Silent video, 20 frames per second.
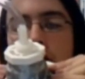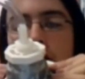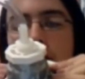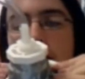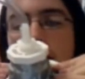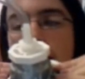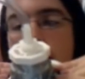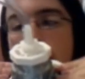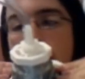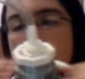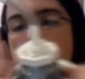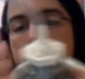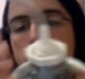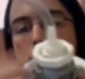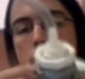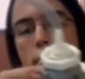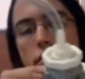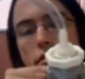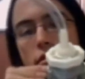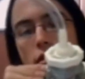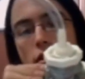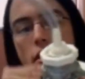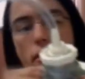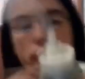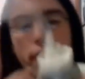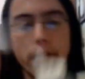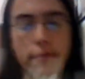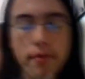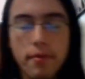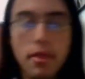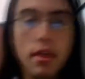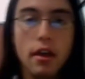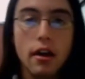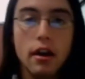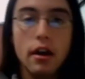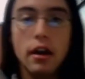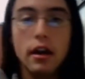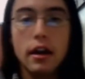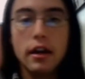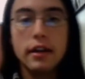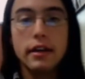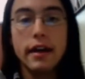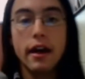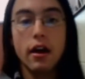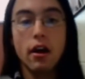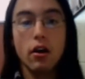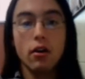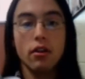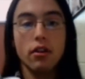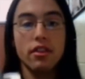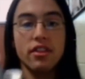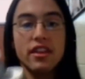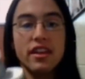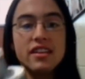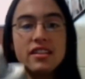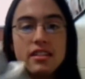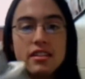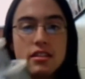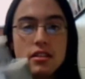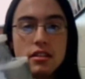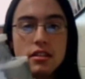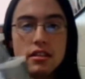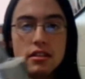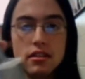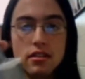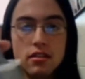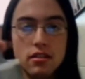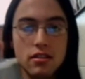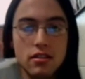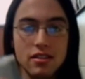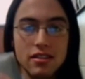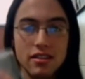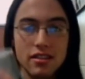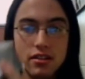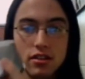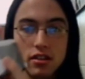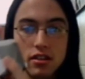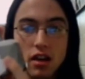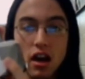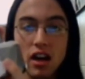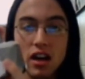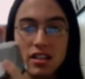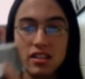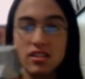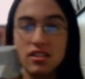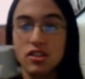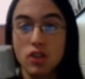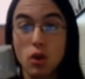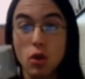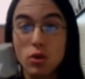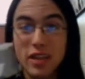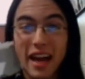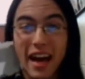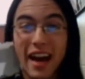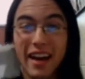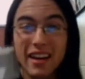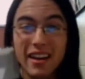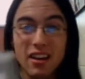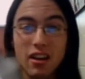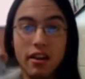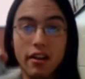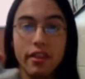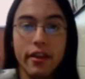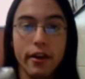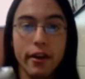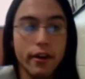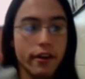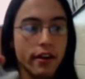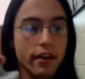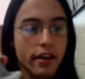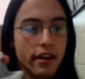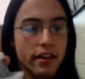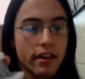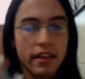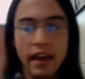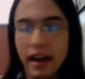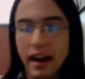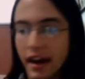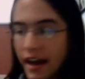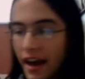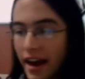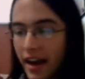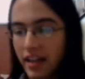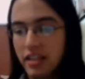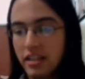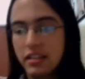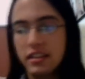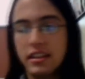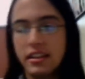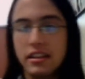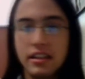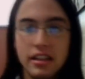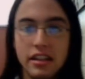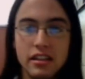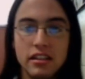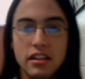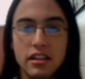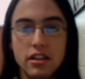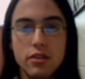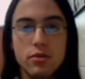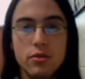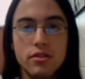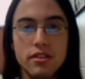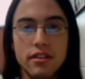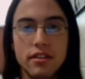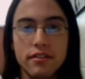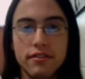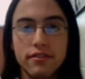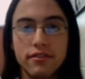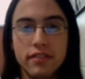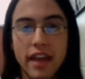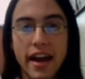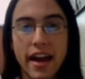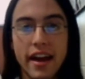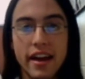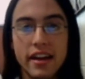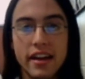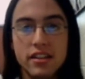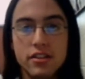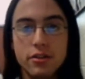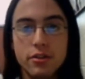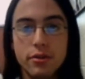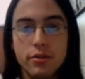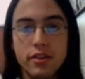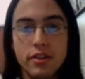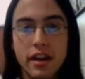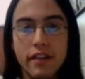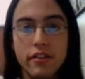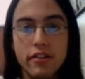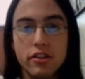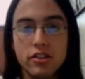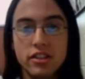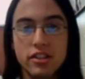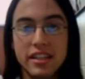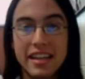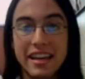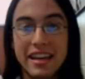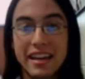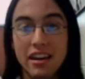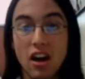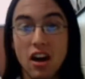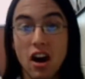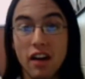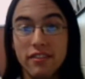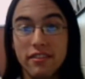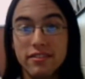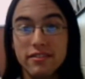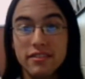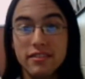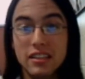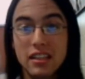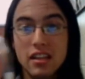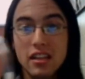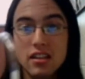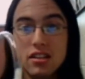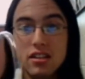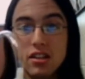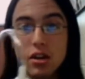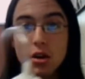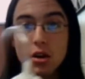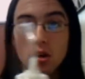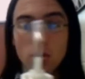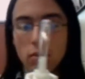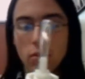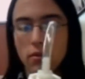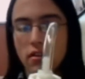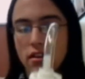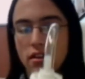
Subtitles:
Yeah, there we go. Okay. Now this is so tight on there that I actually need to use a flathead screwdriver to get it off. So,